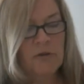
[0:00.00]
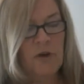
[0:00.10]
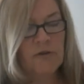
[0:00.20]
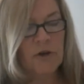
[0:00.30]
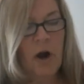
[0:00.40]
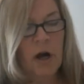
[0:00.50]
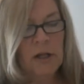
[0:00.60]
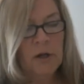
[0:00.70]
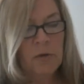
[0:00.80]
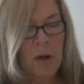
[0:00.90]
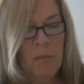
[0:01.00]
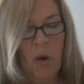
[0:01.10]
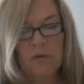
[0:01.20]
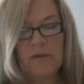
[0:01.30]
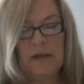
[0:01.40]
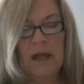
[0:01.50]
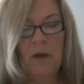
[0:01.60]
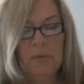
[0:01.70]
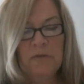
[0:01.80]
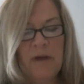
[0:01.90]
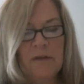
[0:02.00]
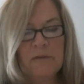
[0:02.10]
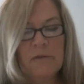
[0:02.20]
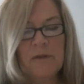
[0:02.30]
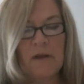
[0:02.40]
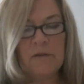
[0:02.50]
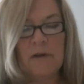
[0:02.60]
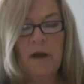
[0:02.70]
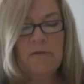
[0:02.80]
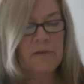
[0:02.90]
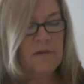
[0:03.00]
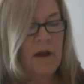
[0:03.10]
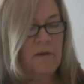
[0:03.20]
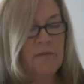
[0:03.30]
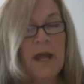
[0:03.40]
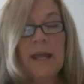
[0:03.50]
Dr. Karlin Krumholtz, a Yale professor, says enough is enough.